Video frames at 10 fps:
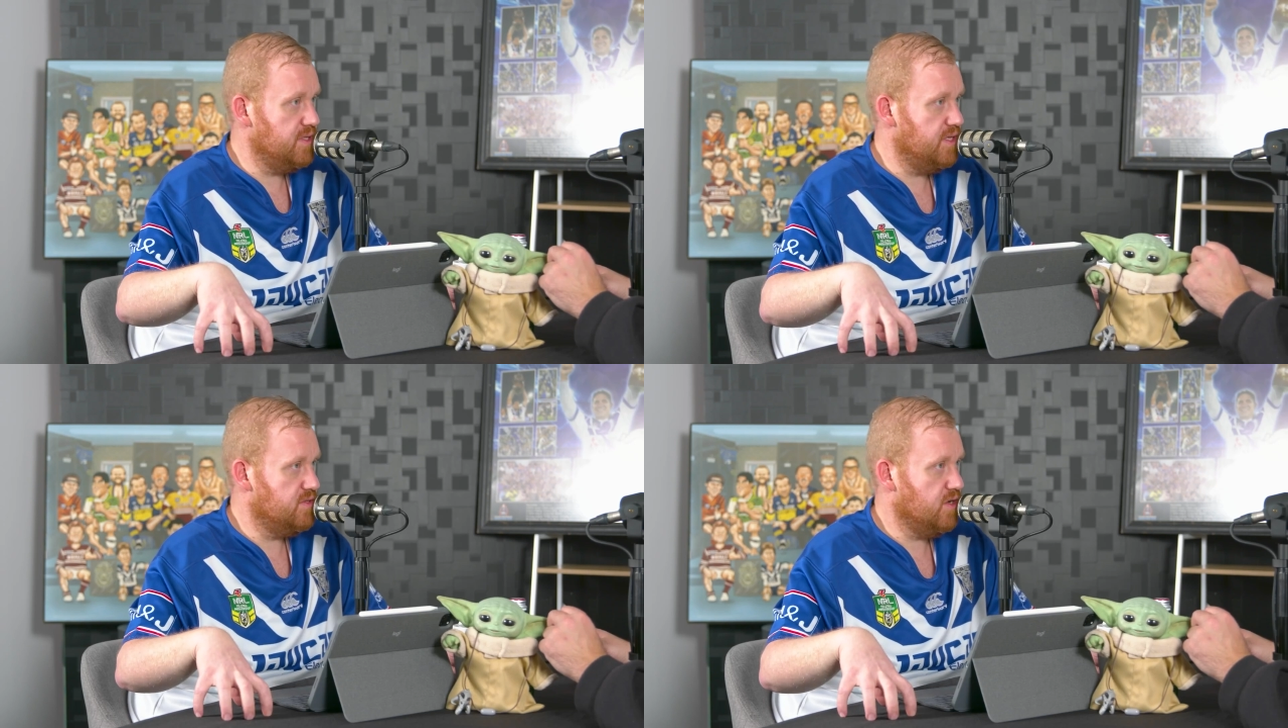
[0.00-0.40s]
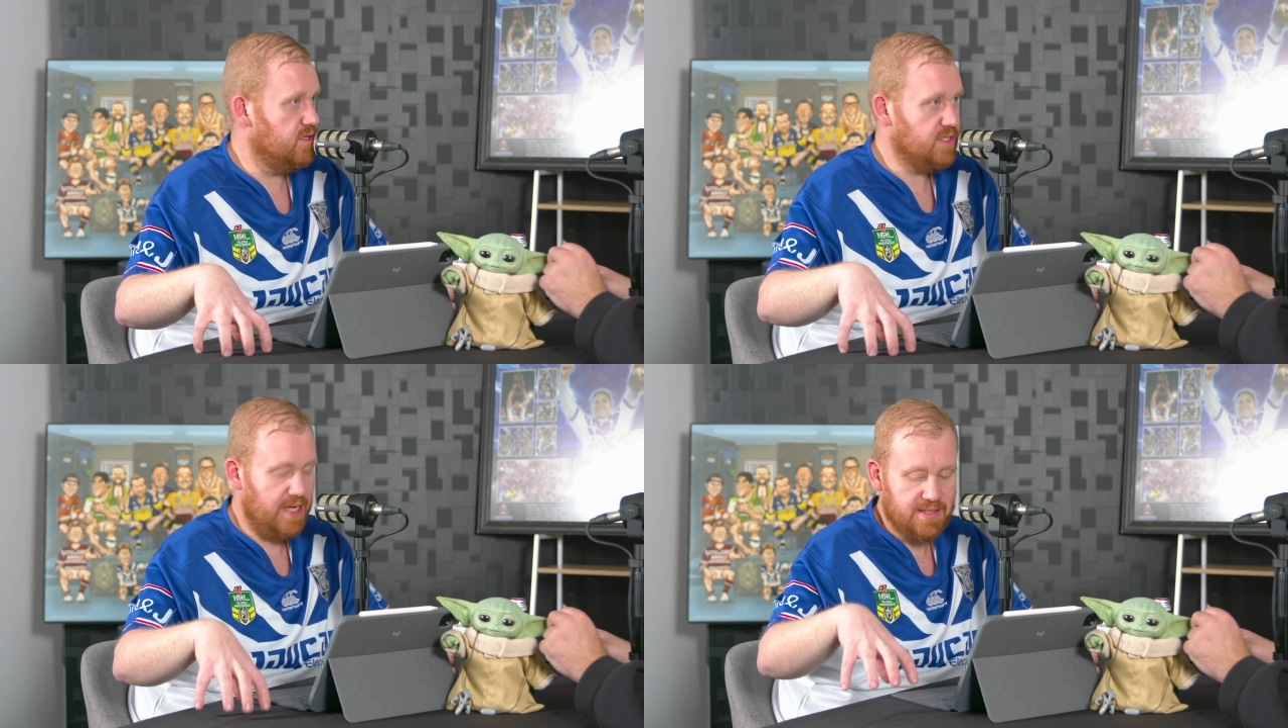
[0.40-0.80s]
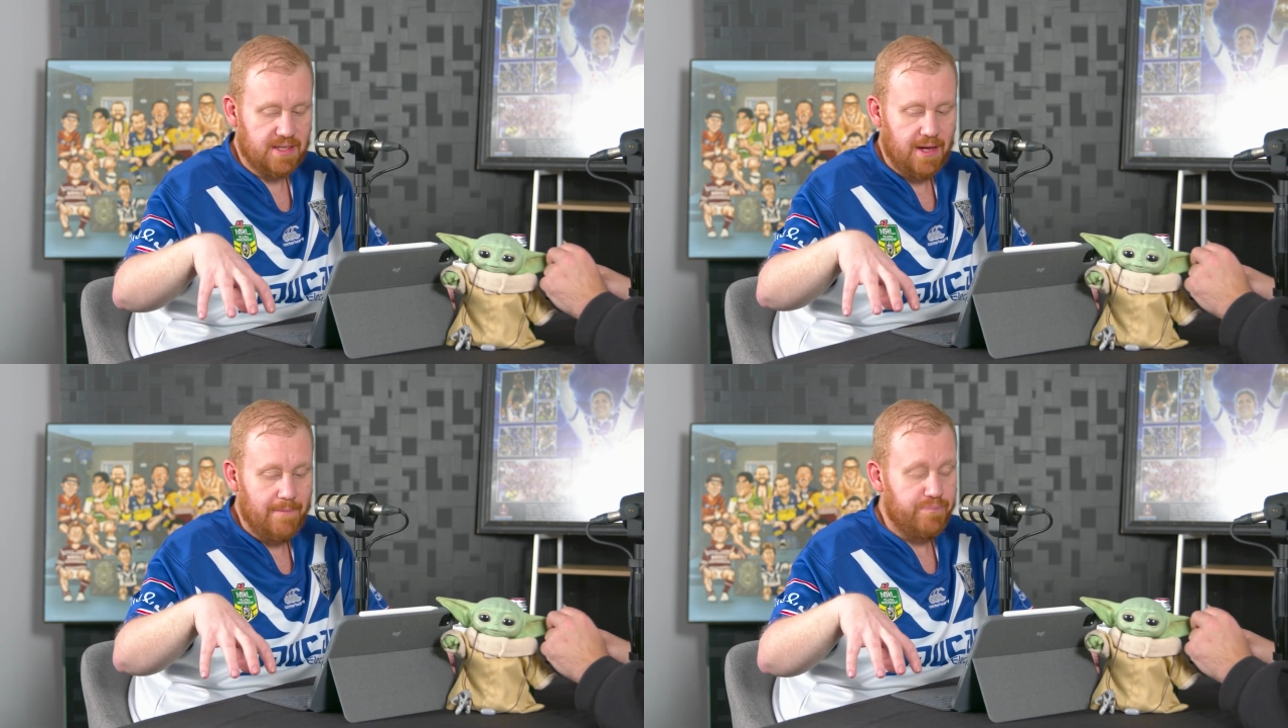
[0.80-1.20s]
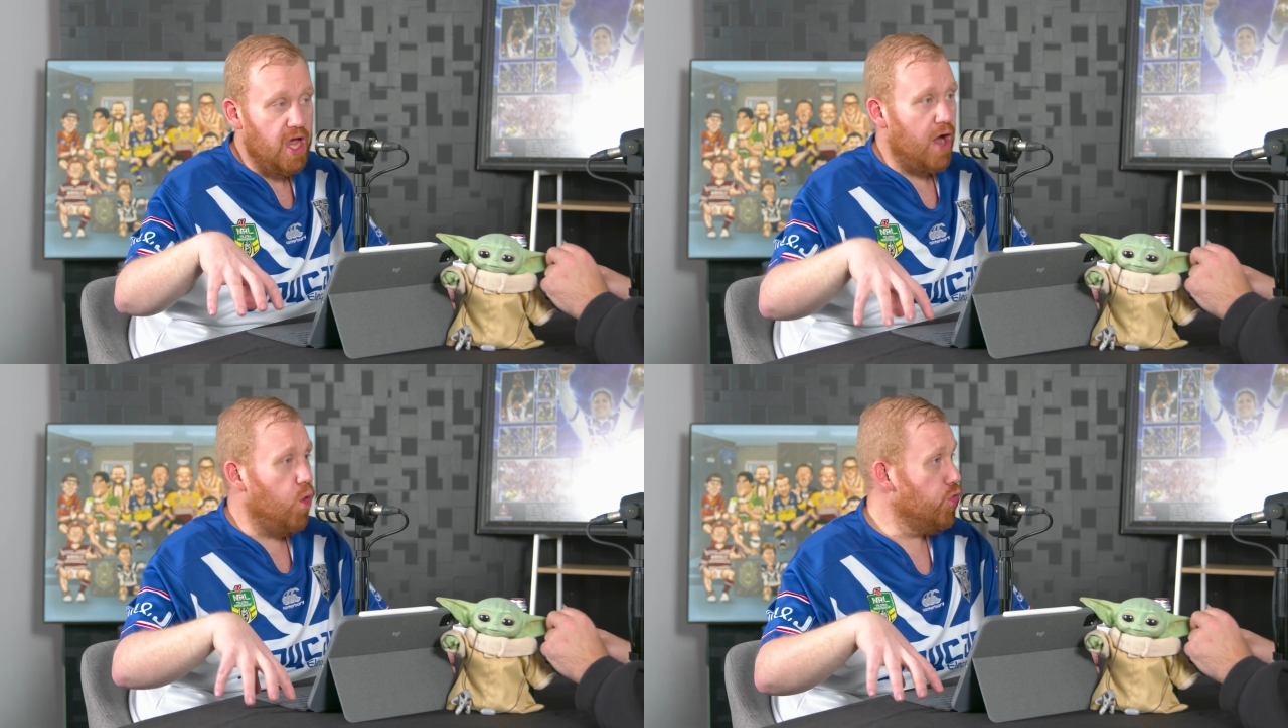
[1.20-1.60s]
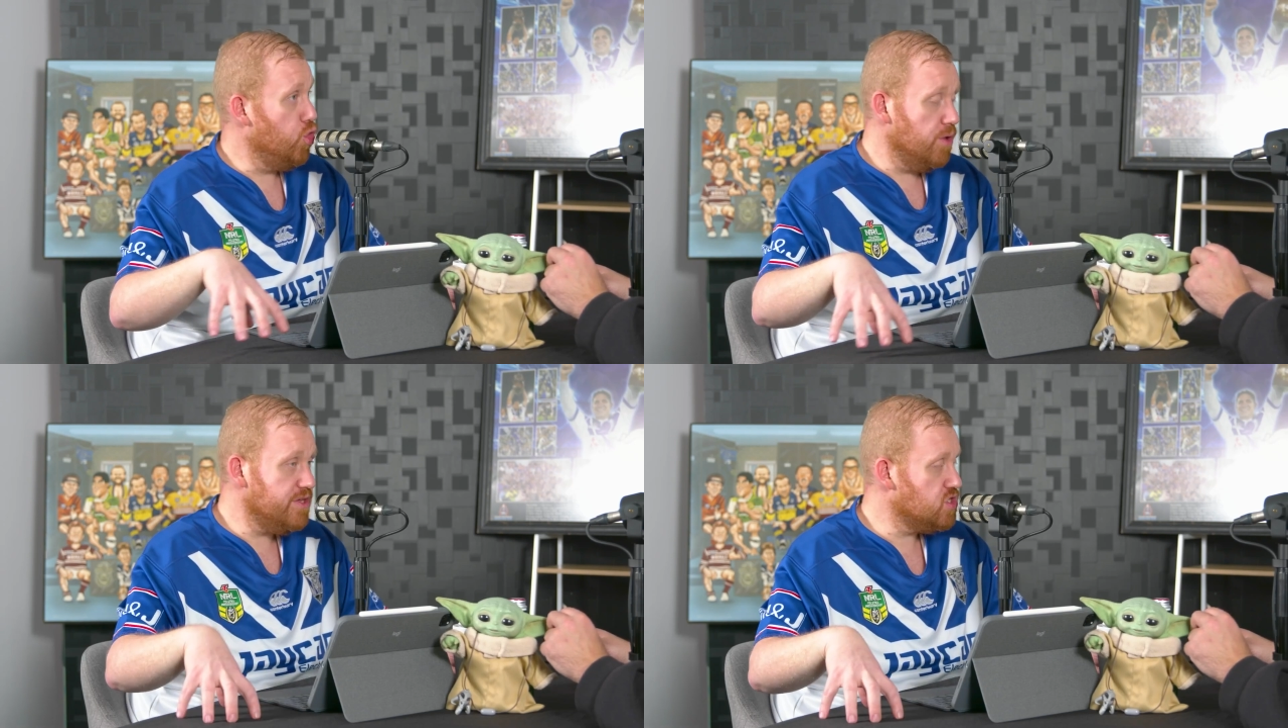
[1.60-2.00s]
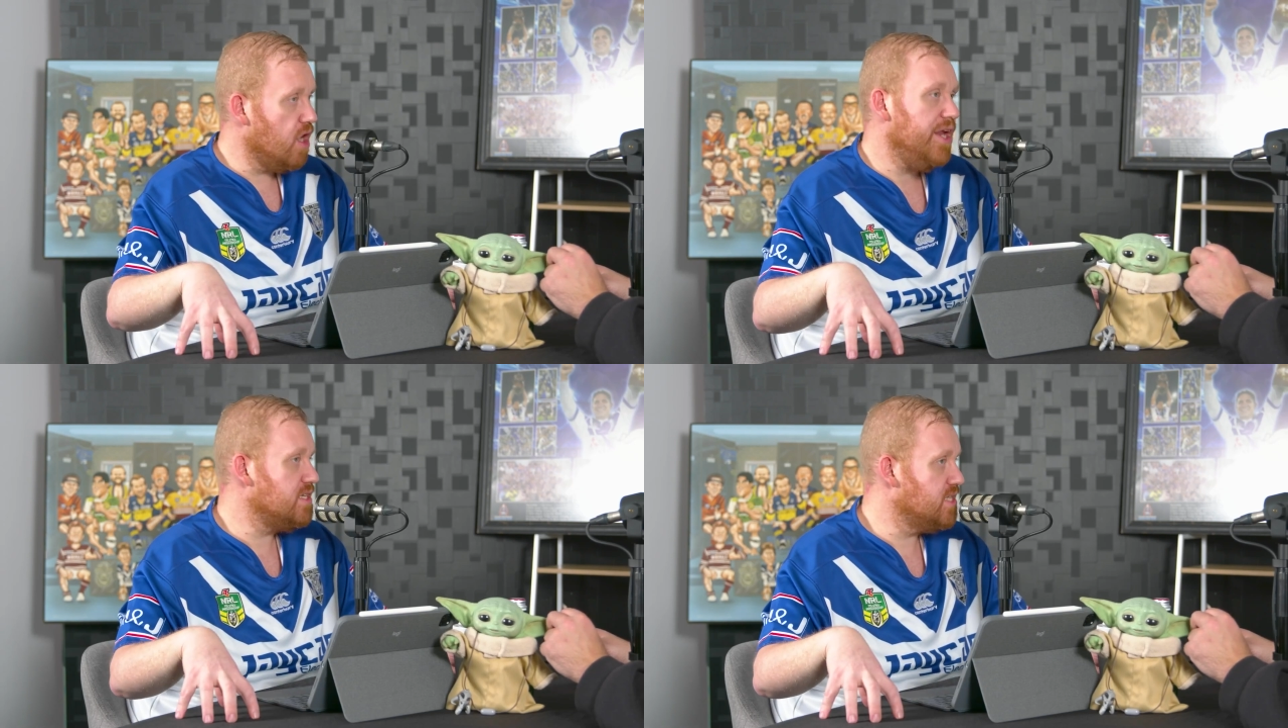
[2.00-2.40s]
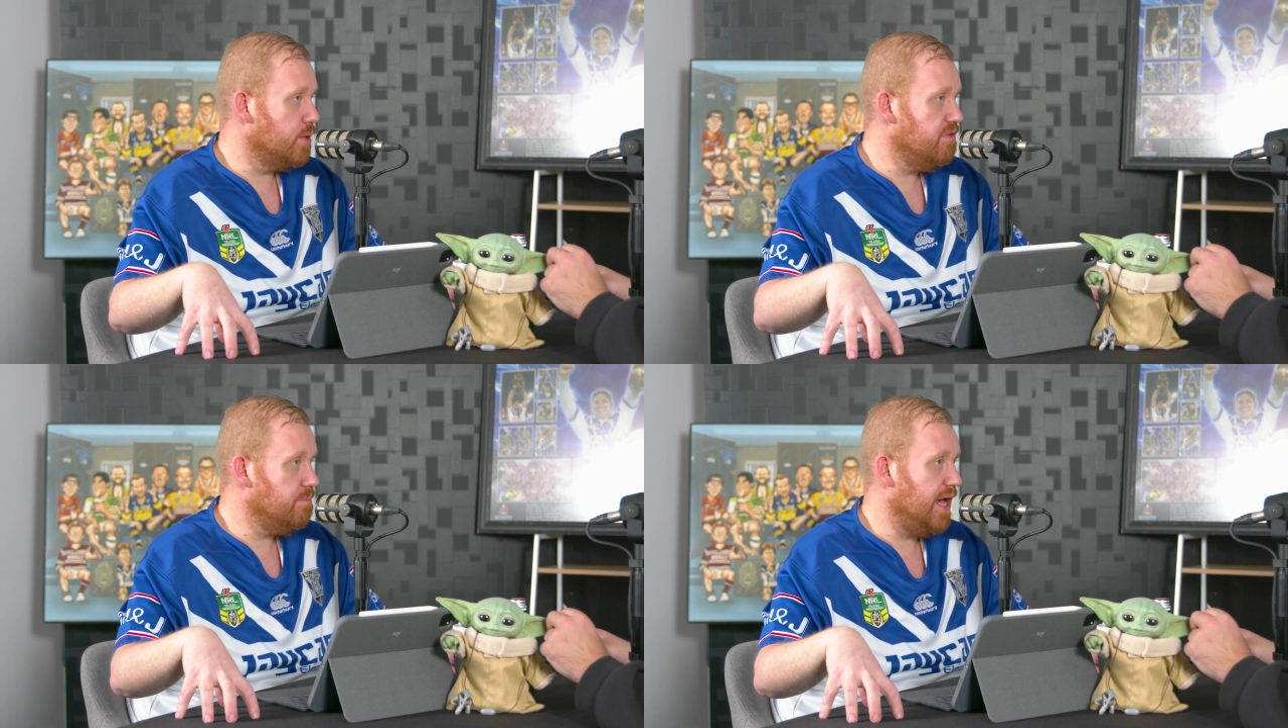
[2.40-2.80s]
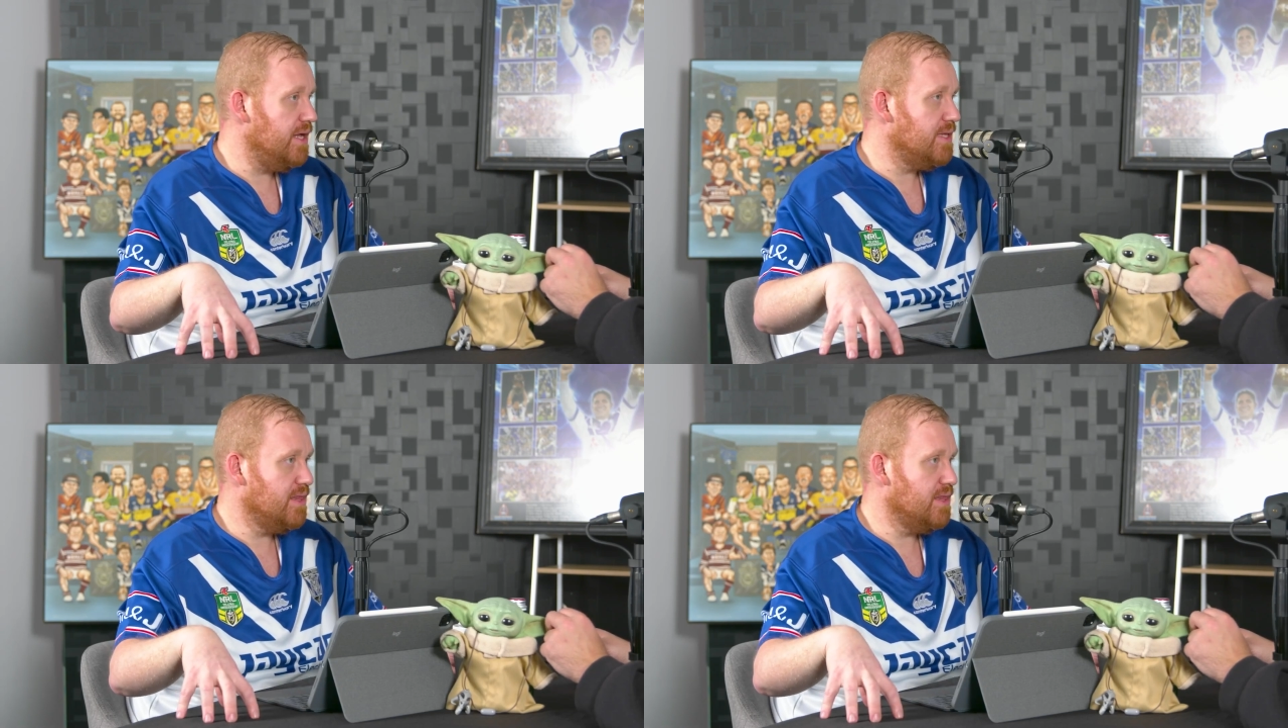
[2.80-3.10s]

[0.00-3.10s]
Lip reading: into context, nor the signings that we've made,